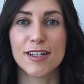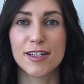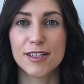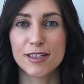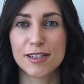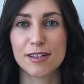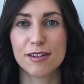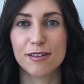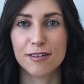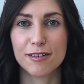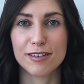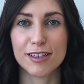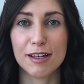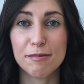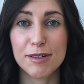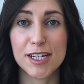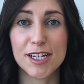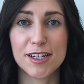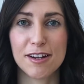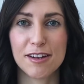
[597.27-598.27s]
So let
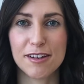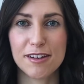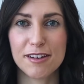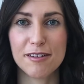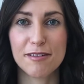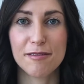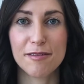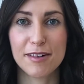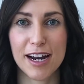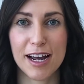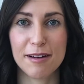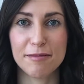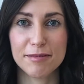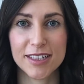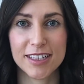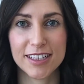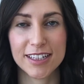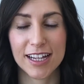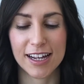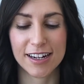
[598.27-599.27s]
me show you what I'm
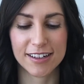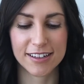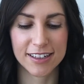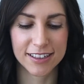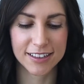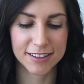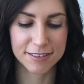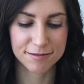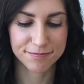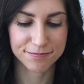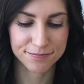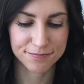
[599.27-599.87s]
decluttering.